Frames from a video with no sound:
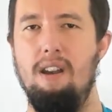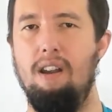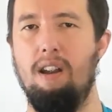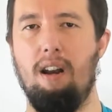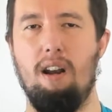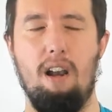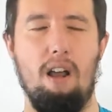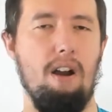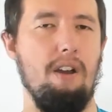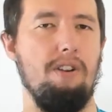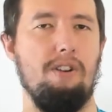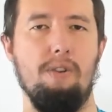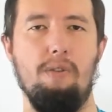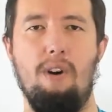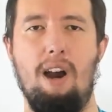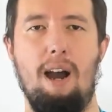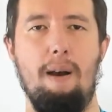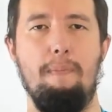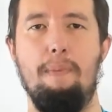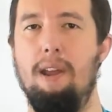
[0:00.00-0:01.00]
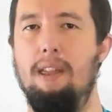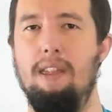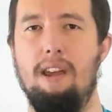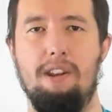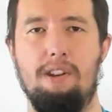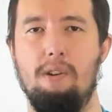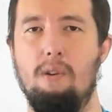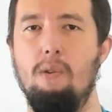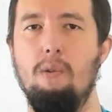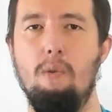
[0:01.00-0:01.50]
client's all happy, and
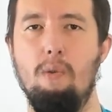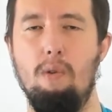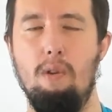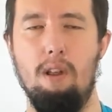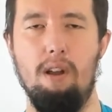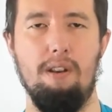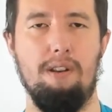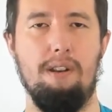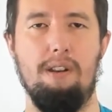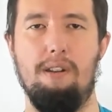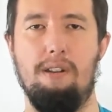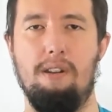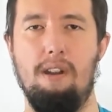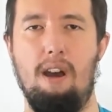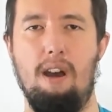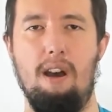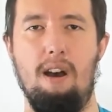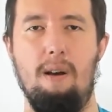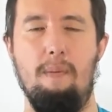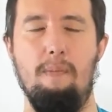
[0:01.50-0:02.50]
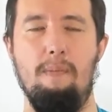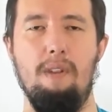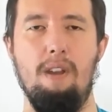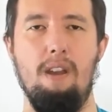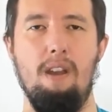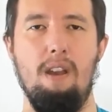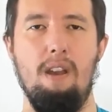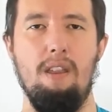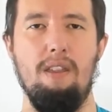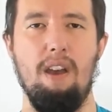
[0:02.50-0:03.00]
that's all that
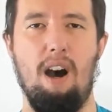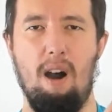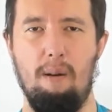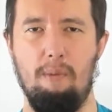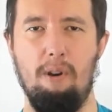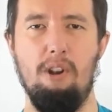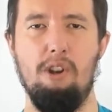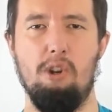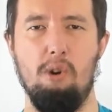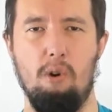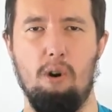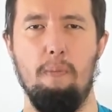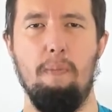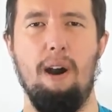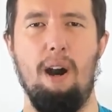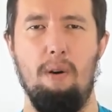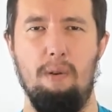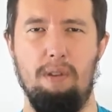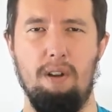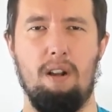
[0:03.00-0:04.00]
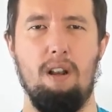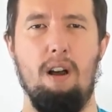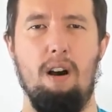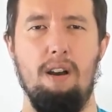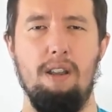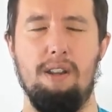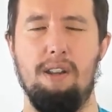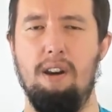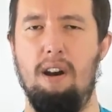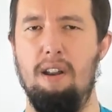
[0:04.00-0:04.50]
I'm going to talk about with the
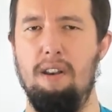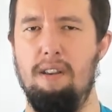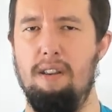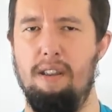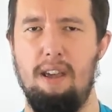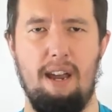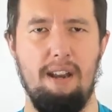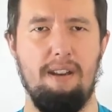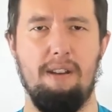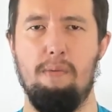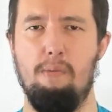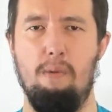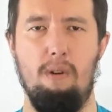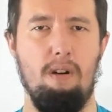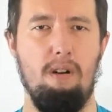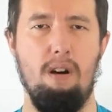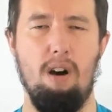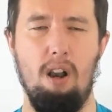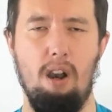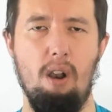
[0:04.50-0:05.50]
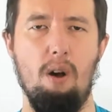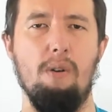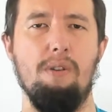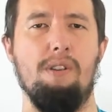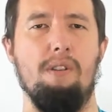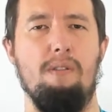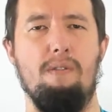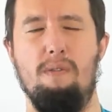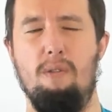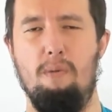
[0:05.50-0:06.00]
client side. That's what a lot
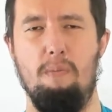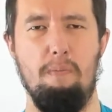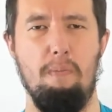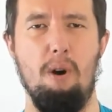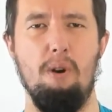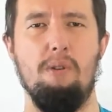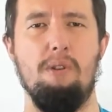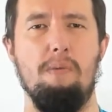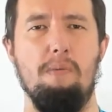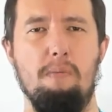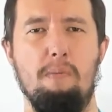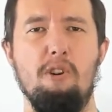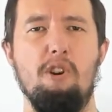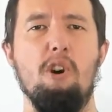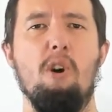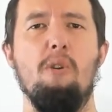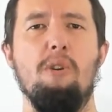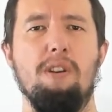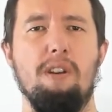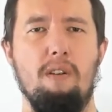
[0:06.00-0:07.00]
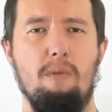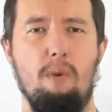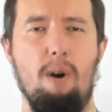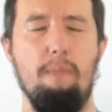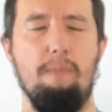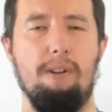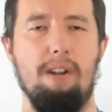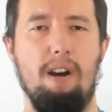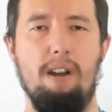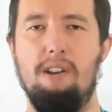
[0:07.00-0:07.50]
of, or most of the majority of
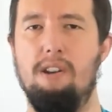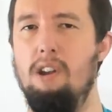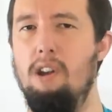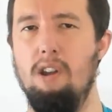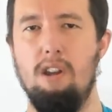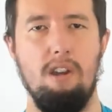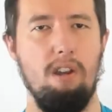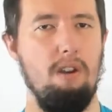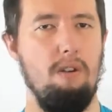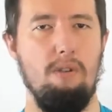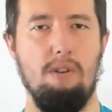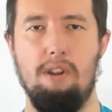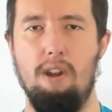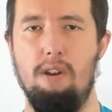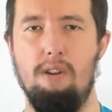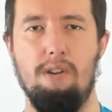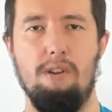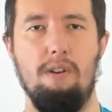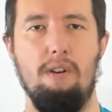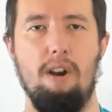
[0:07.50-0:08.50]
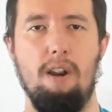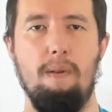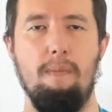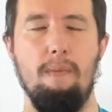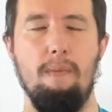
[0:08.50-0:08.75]
websites use those 3.